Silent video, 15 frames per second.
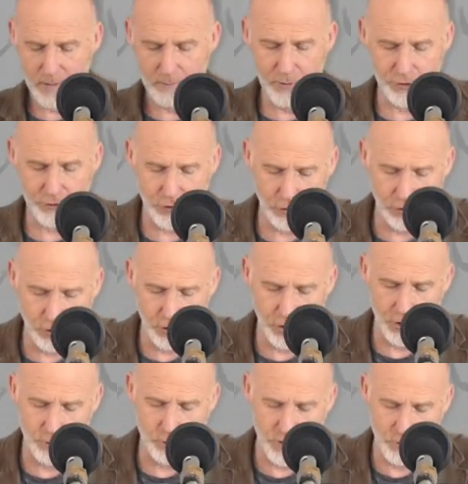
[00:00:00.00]
but the
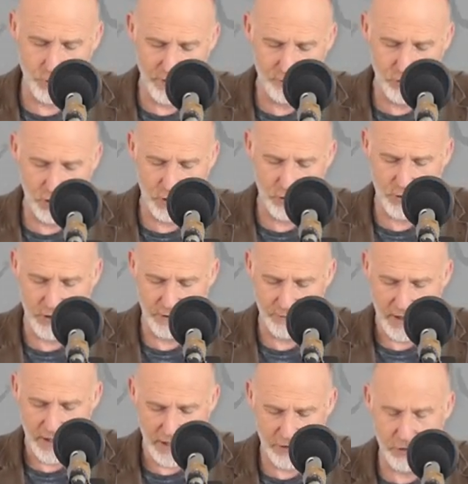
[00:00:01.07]
Lord was with
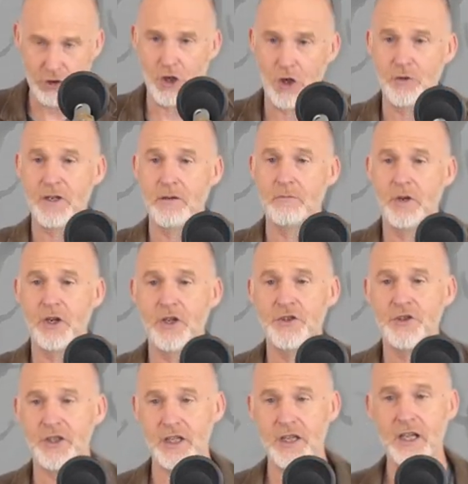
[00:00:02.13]
Joseph and showed him
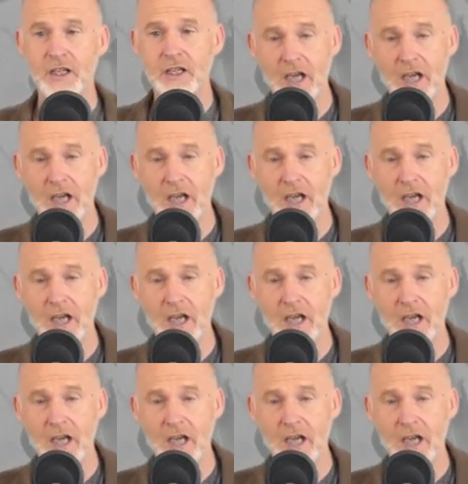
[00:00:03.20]
mercy.